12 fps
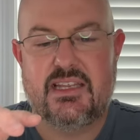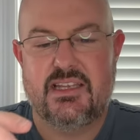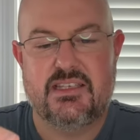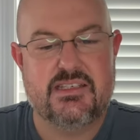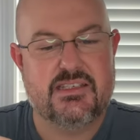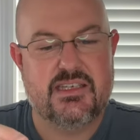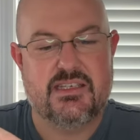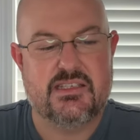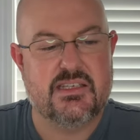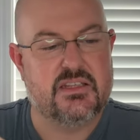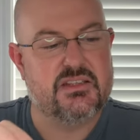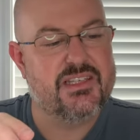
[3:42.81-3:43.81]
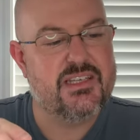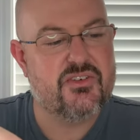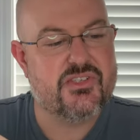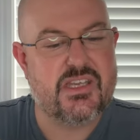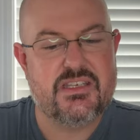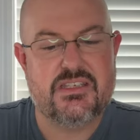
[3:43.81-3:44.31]
It's, it's a little
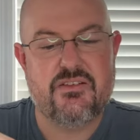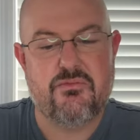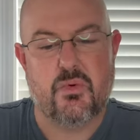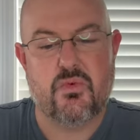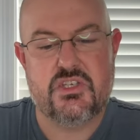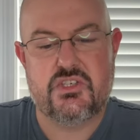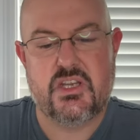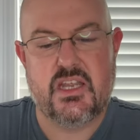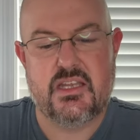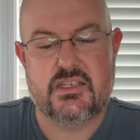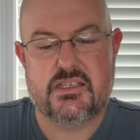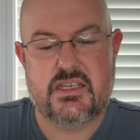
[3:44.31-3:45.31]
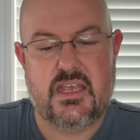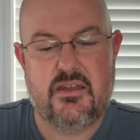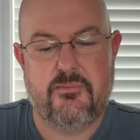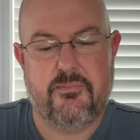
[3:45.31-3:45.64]
sensitive, but once you get it set